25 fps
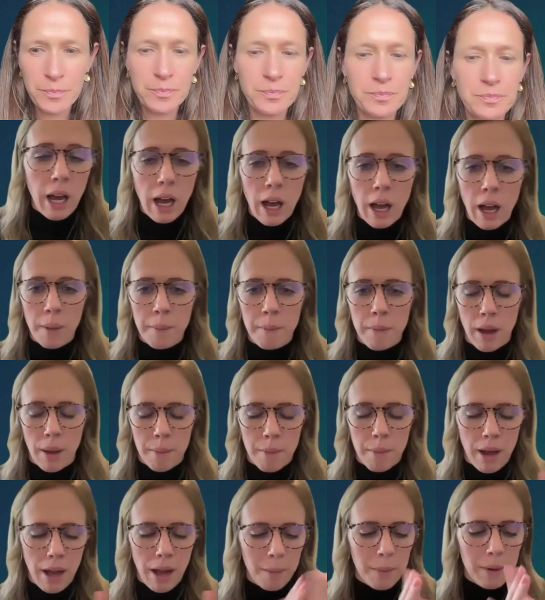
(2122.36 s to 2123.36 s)
Yeah,
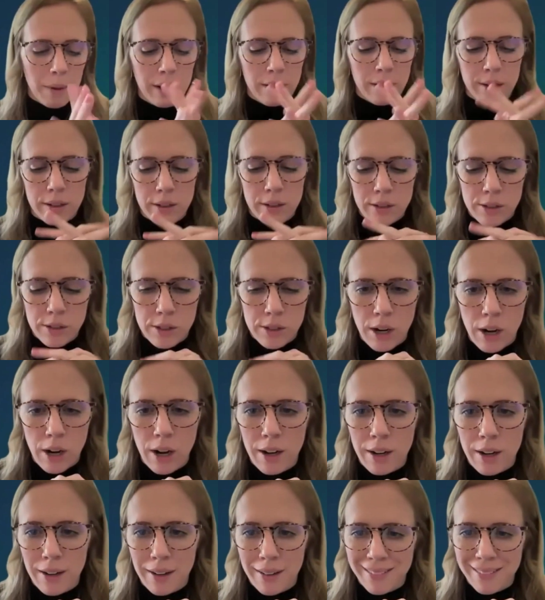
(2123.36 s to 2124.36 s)
I'm happy to
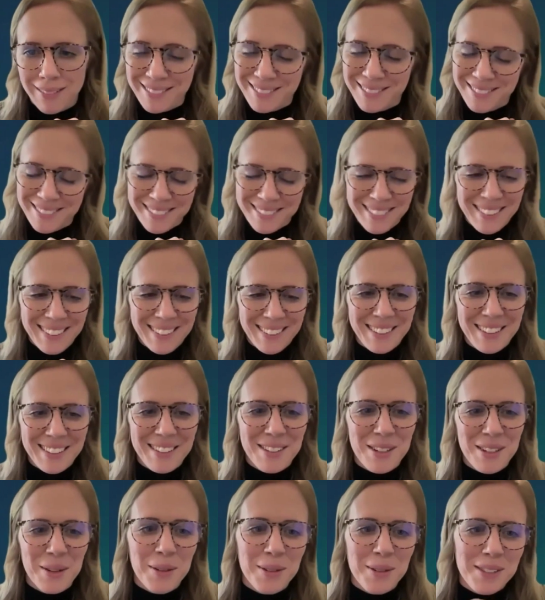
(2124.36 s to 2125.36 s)
start, and
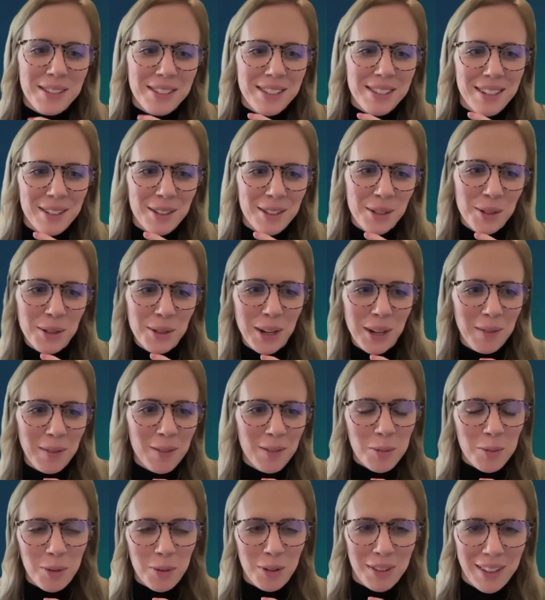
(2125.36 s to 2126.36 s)
don't sit too
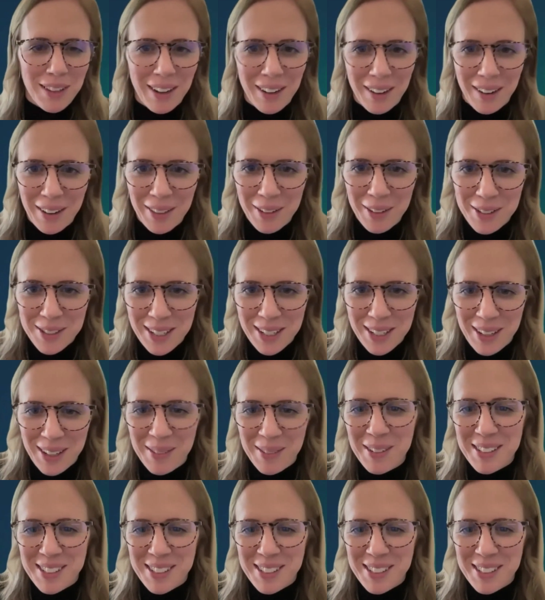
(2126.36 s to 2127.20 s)
comfortable there, other sector.